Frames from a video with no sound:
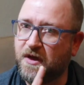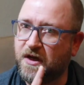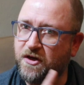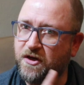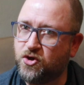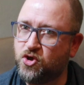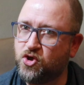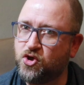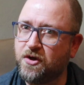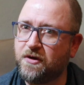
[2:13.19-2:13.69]

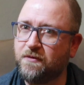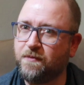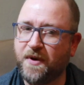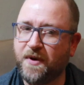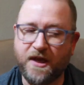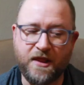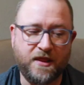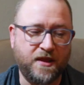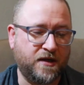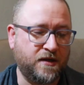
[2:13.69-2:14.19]
it should
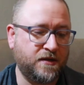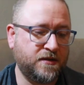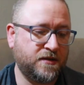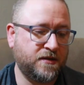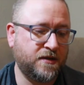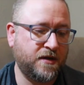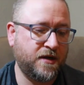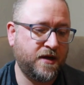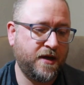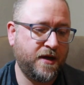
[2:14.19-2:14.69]
be
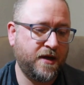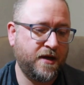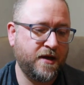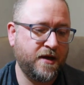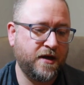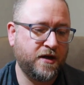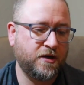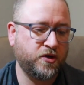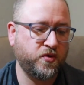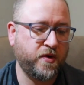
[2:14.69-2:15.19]
this
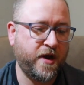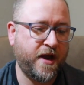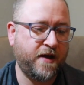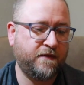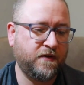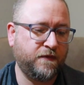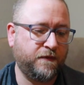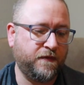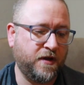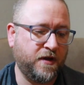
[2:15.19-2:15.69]

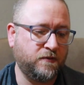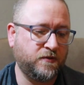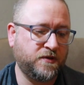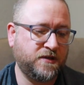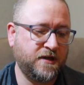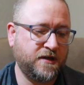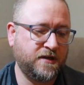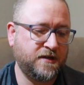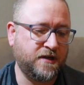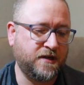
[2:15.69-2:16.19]
draft flow
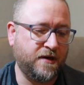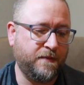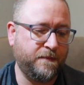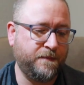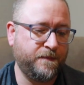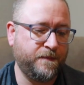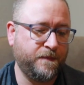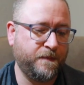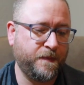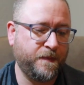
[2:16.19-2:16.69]

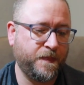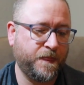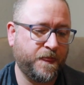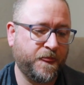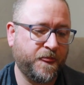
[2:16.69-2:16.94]
system.